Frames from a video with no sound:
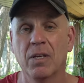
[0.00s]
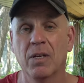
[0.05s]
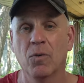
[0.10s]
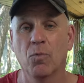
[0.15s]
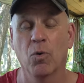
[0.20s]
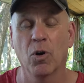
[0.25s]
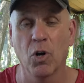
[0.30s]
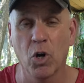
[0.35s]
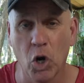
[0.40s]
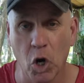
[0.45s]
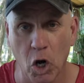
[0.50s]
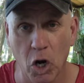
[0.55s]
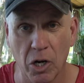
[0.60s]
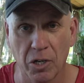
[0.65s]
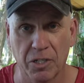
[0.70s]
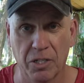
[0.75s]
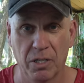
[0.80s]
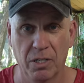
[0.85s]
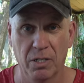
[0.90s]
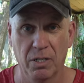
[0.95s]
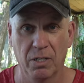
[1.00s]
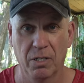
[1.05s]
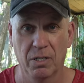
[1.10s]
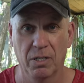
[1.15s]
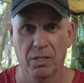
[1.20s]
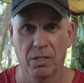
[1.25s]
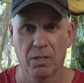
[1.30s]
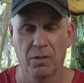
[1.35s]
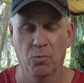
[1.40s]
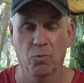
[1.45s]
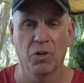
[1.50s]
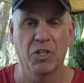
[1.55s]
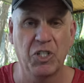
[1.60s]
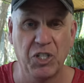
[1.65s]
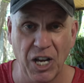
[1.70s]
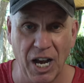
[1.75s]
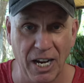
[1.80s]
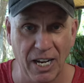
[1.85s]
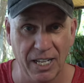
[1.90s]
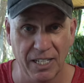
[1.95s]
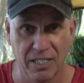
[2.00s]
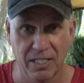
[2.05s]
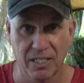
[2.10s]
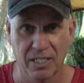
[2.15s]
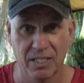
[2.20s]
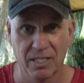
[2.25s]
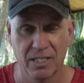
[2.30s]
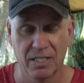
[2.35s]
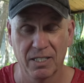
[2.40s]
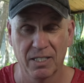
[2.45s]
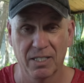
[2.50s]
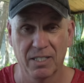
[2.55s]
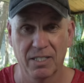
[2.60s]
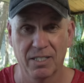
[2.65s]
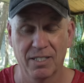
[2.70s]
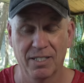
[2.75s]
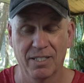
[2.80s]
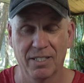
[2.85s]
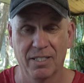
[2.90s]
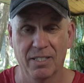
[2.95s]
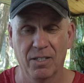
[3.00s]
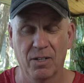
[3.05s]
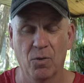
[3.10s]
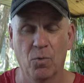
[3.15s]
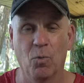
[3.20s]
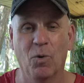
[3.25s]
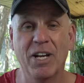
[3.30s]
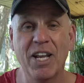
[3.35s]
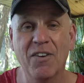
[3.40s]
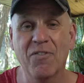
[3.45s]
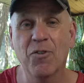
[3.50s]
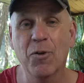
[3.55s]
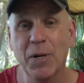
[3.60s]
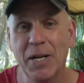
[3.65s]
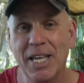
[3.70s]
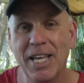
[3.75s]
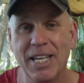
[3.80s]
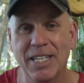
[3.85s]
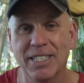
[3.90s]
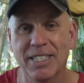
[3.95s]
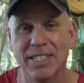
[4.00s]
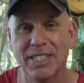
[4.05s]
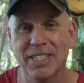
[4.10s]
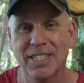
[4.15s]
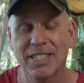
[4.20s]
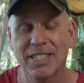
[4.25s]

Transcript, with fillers: we're hurt, we're jealous, whatever it is.